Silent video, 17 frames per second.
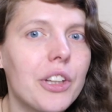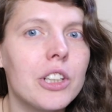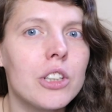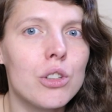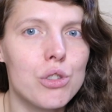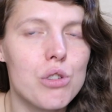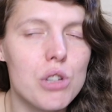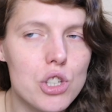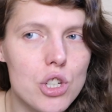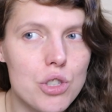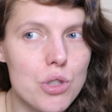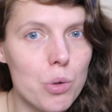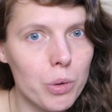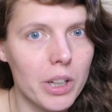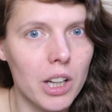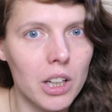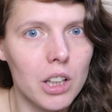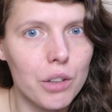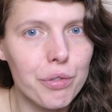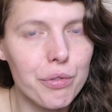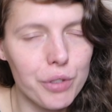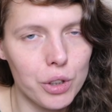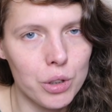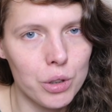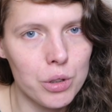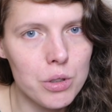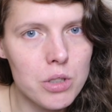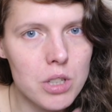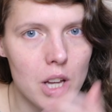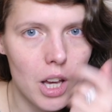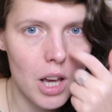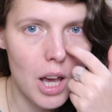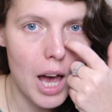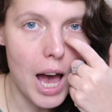nutritious organic food,
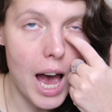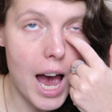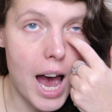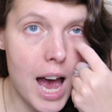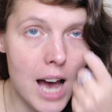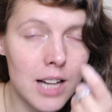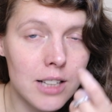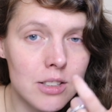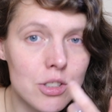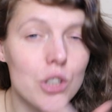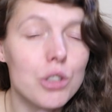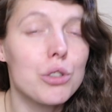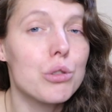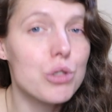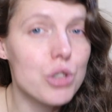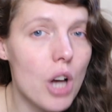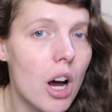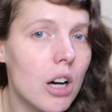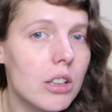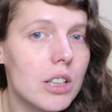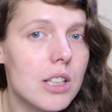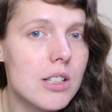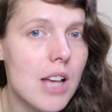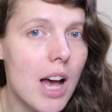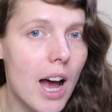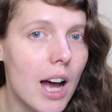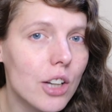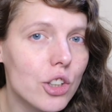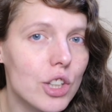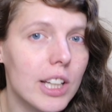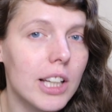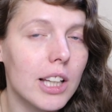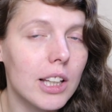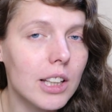and your child is
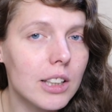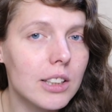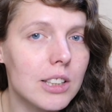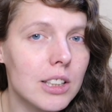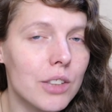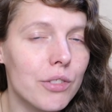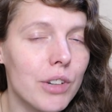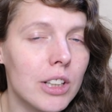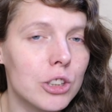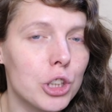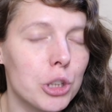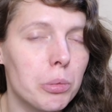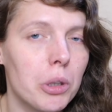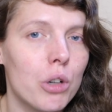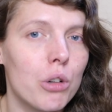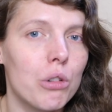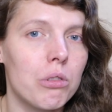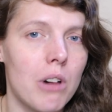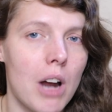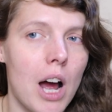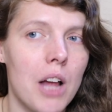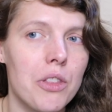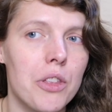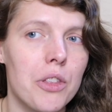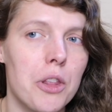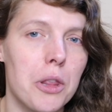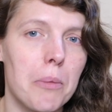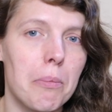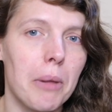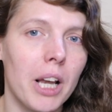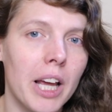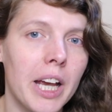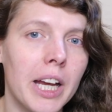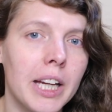actually eating the vegetable rather than the
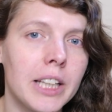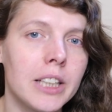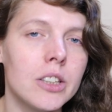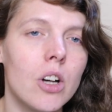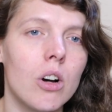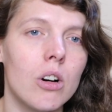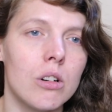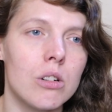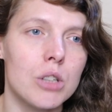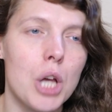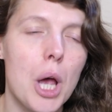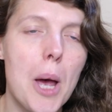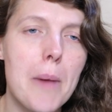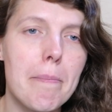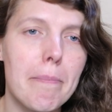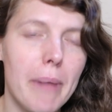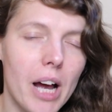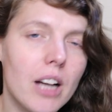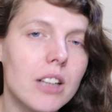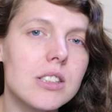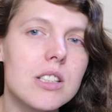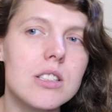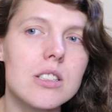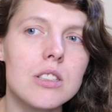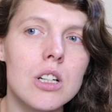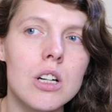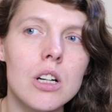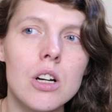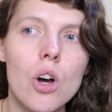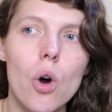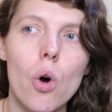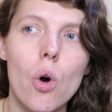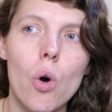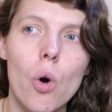plain old
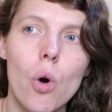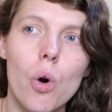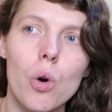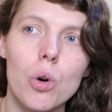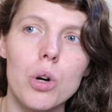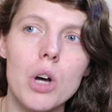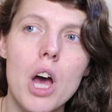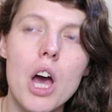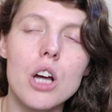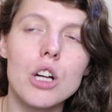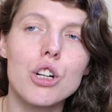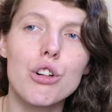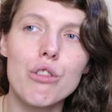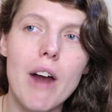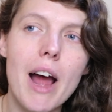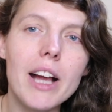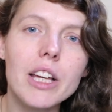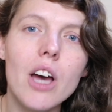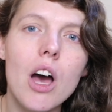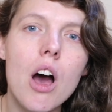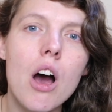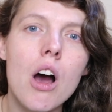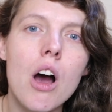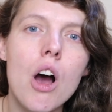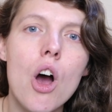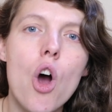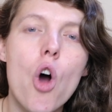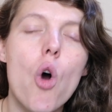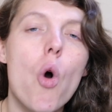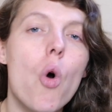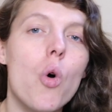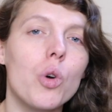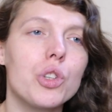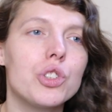pasta or cracker
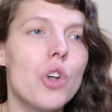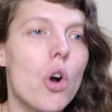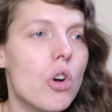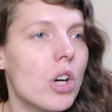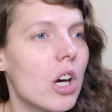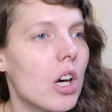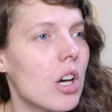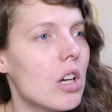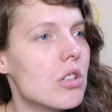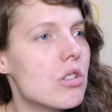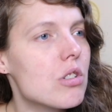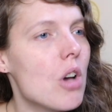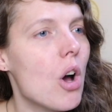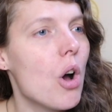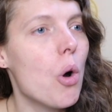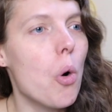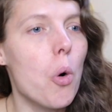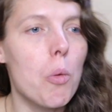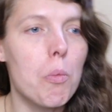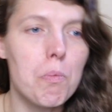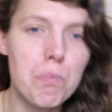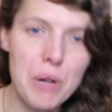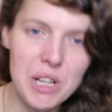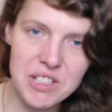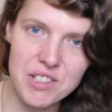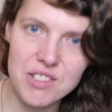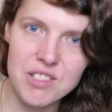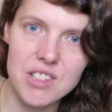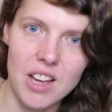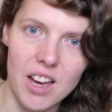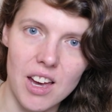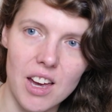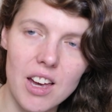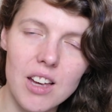or yogurt or
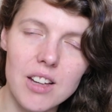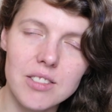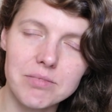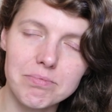biscuit,